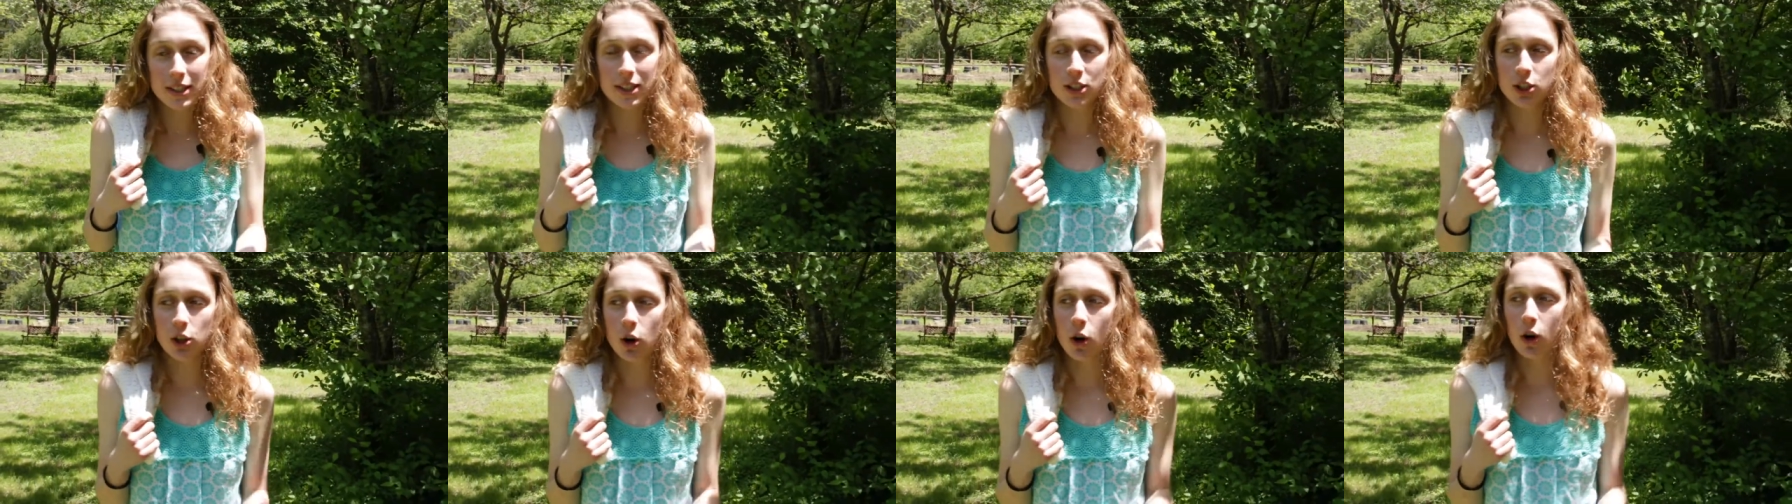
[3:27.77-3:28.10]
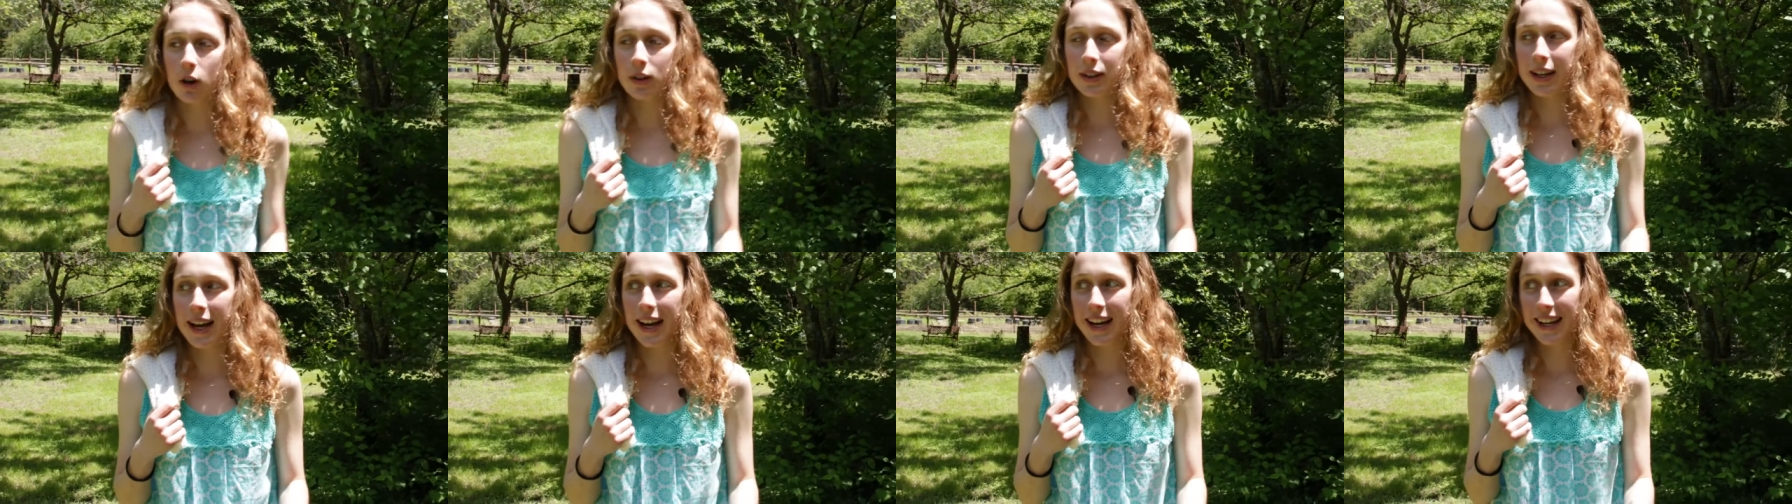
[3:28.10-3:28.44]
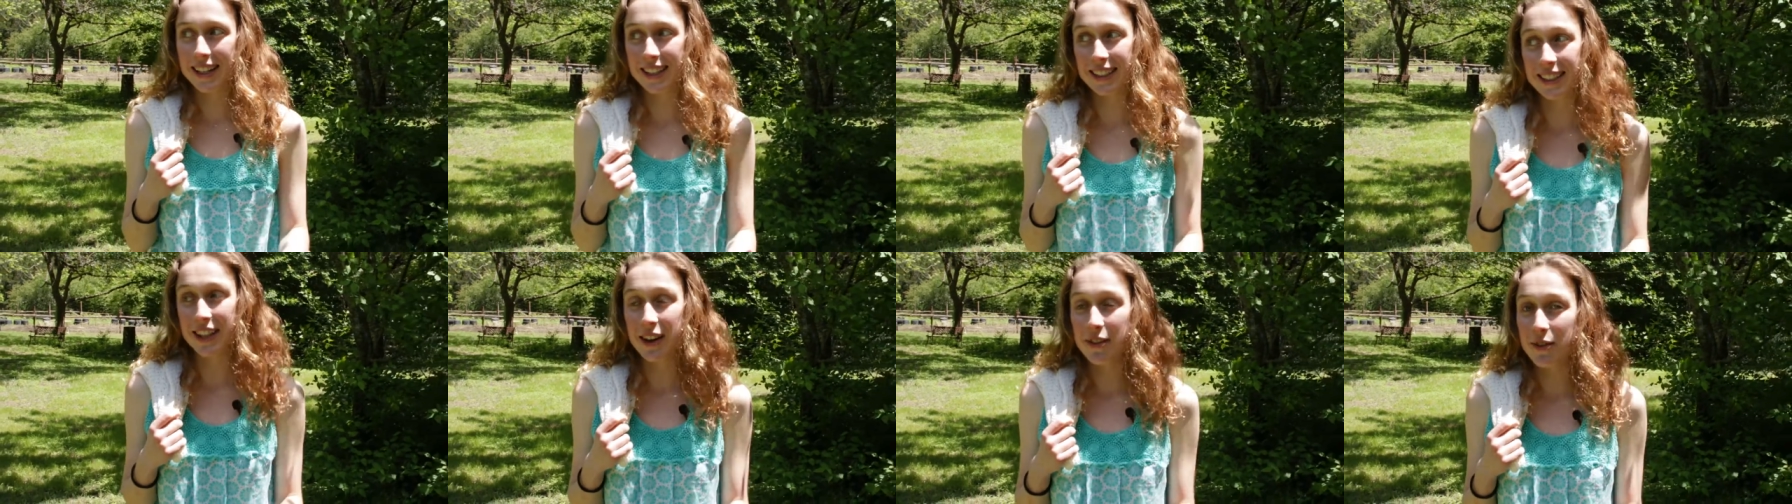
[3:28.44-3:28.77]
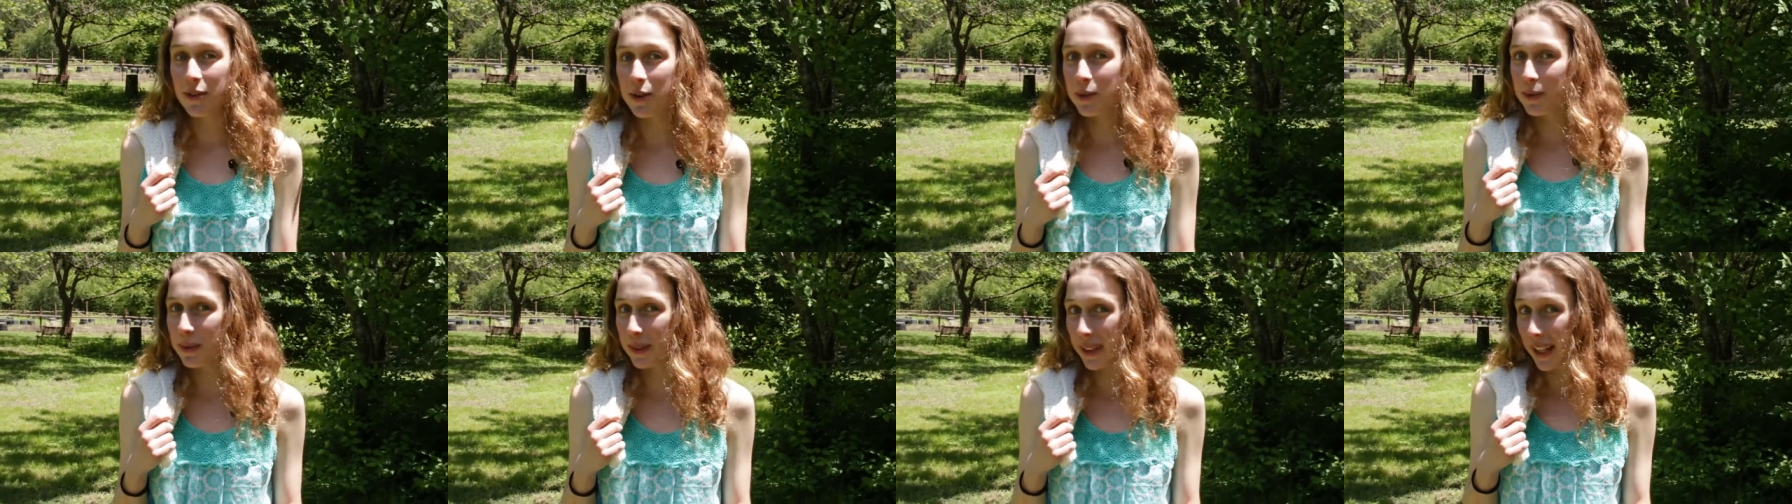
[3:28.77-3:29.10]
It's called A
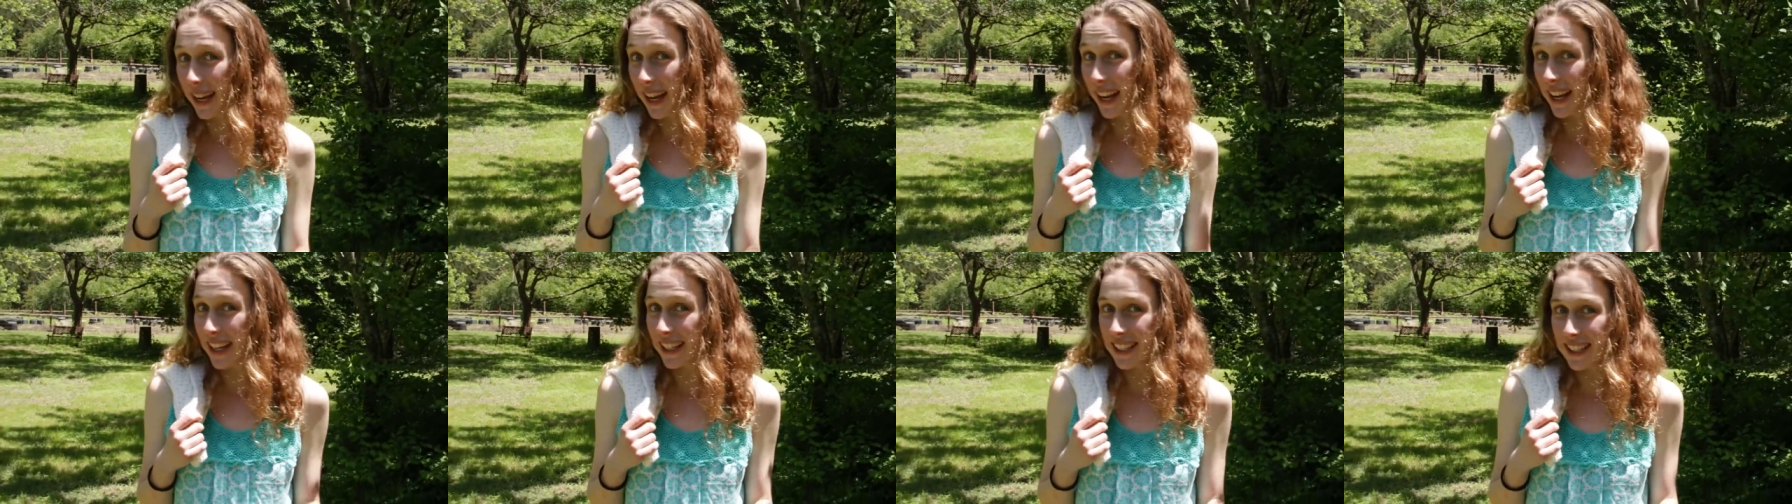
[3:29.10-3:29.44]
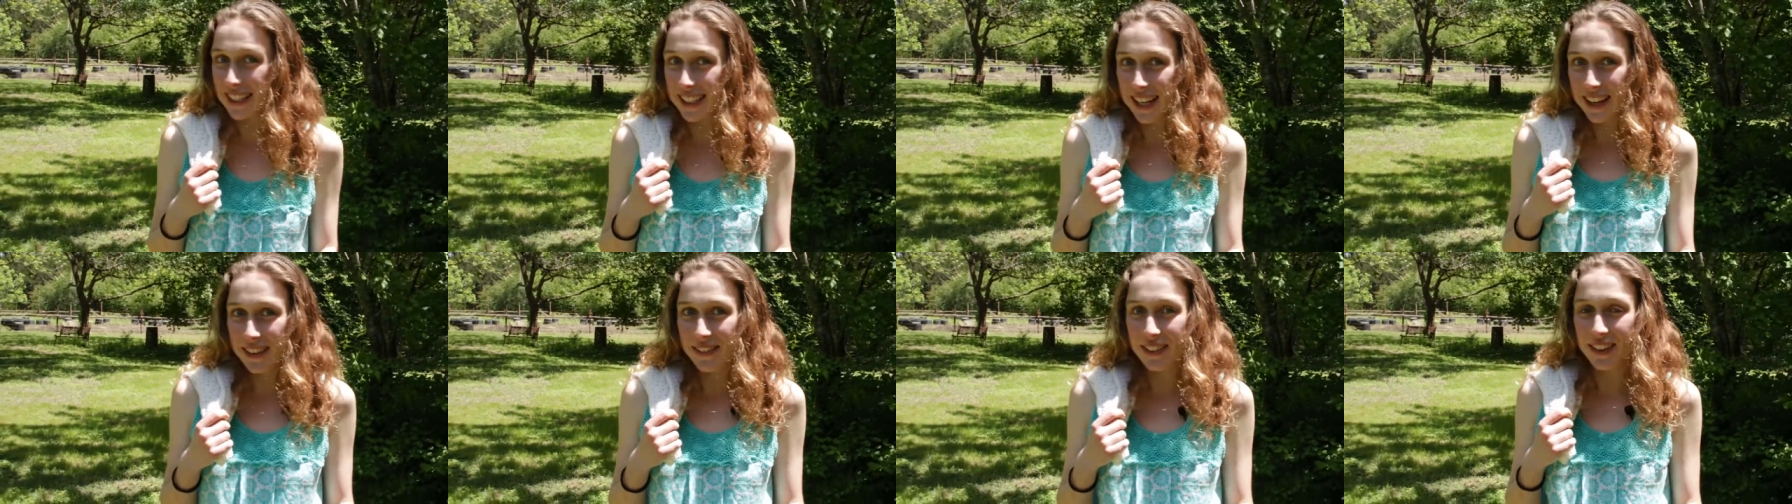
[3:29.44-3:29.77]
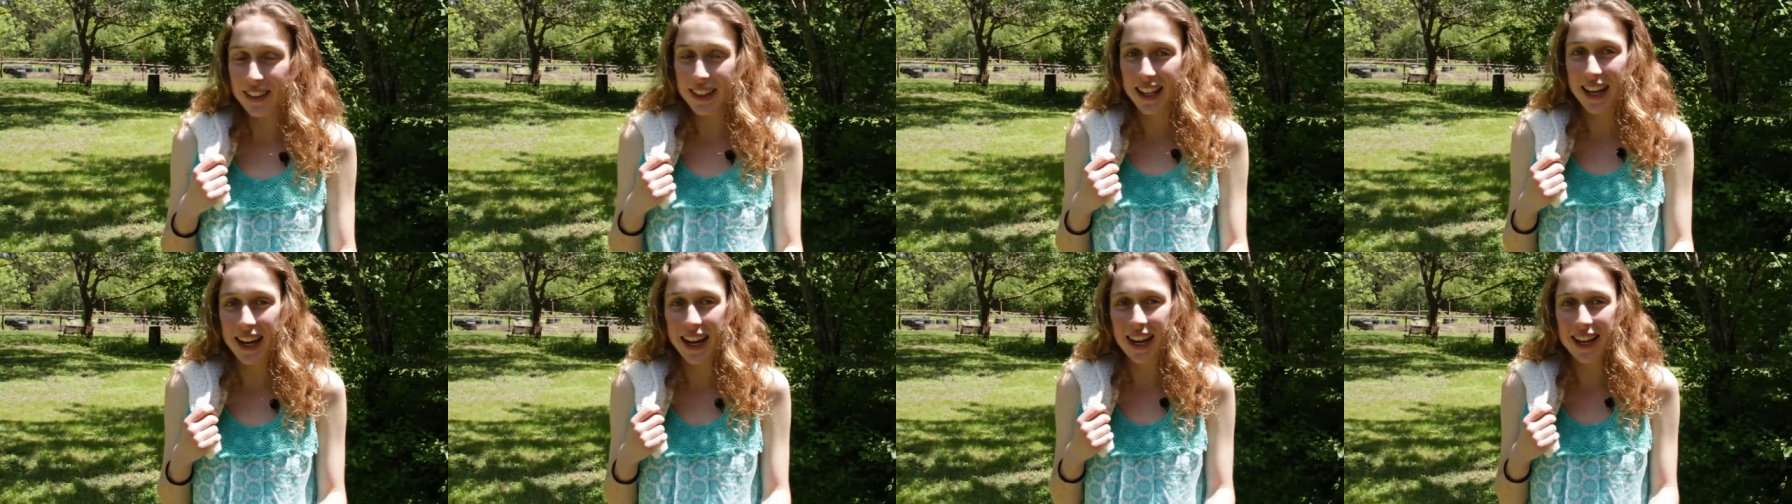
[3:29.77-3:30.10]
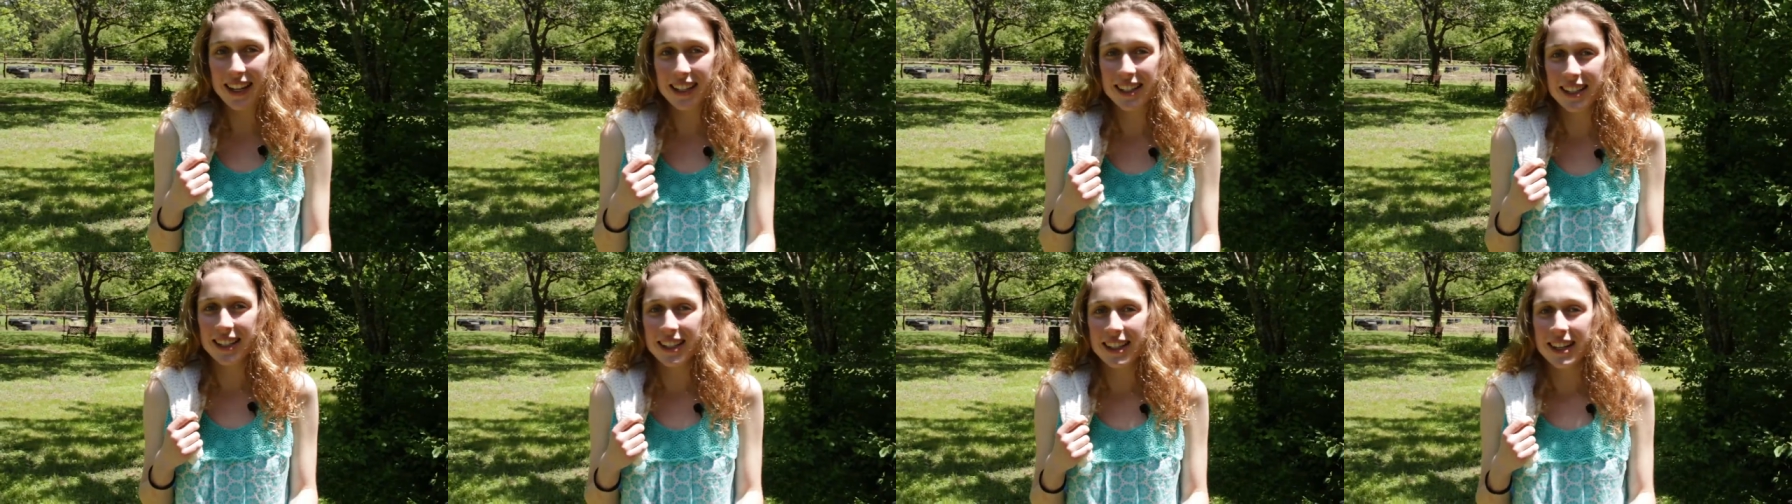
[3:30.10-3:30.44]
Clever Plan to Save the
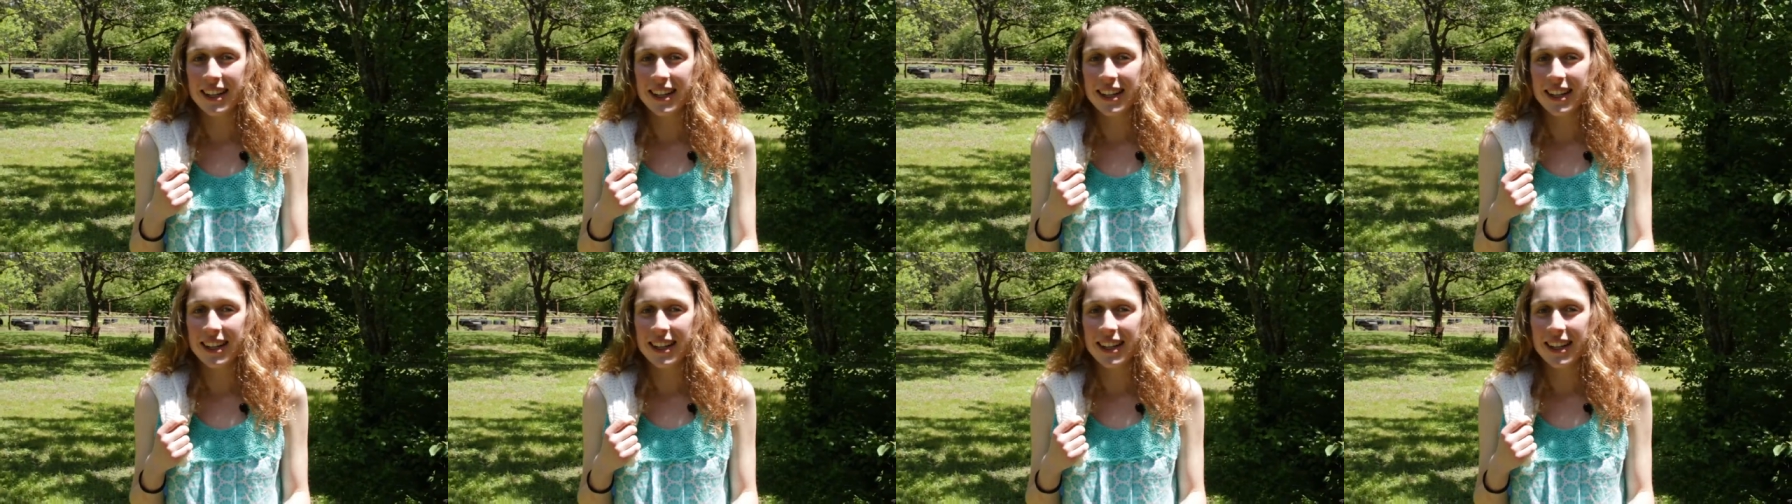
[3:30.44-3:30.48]
Land.